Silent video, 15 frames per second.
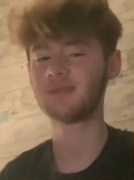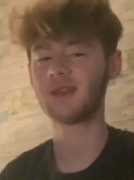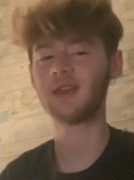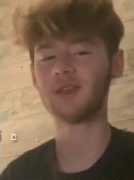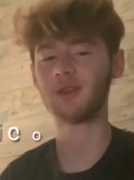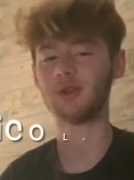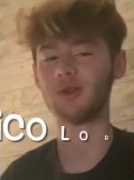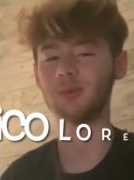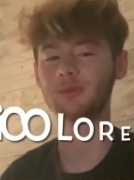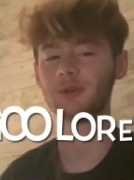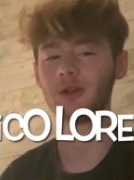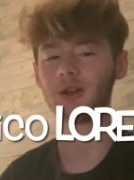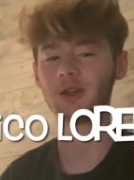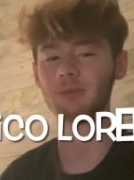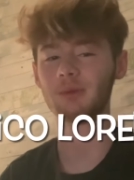You know what I'm
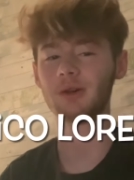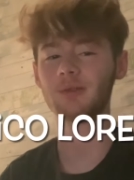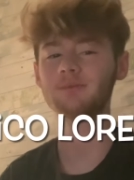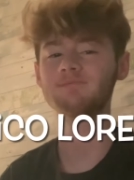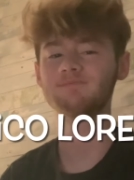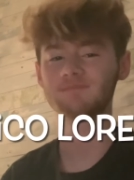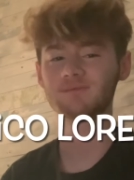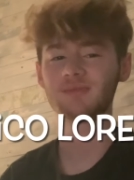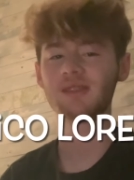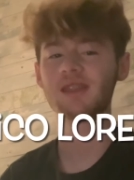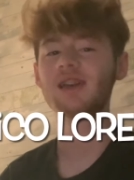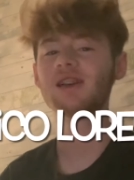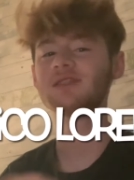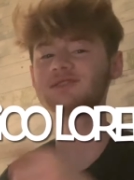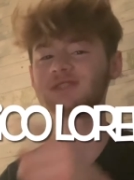talking about.
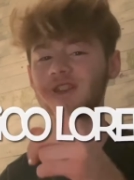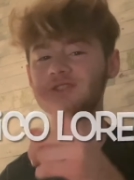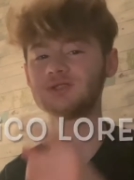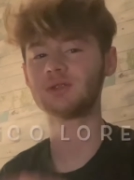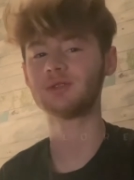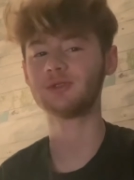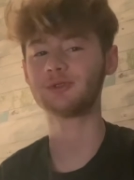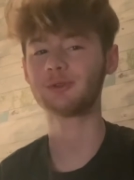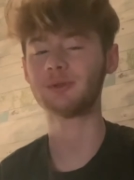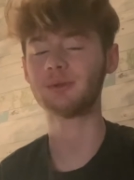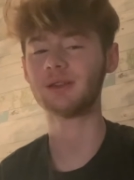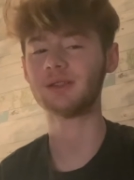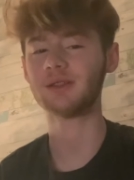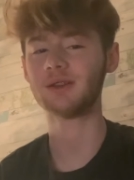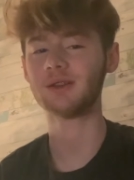Shot you on the screen
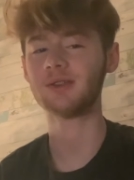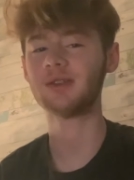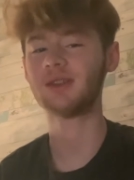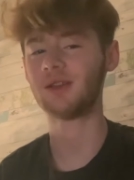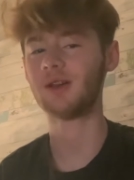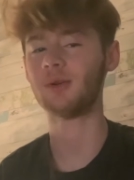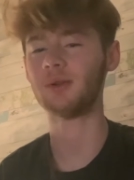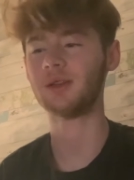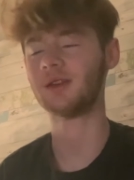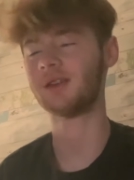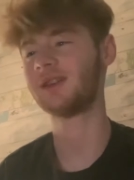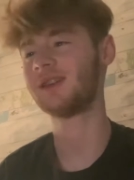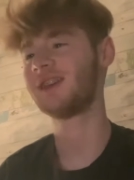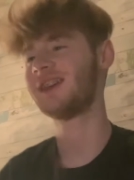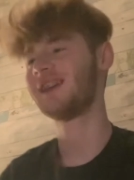right there. Oh,
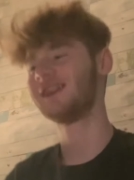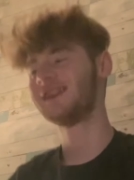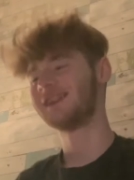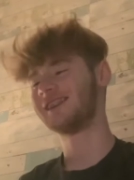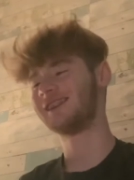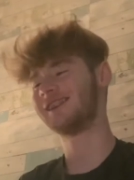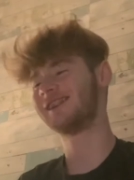yeah.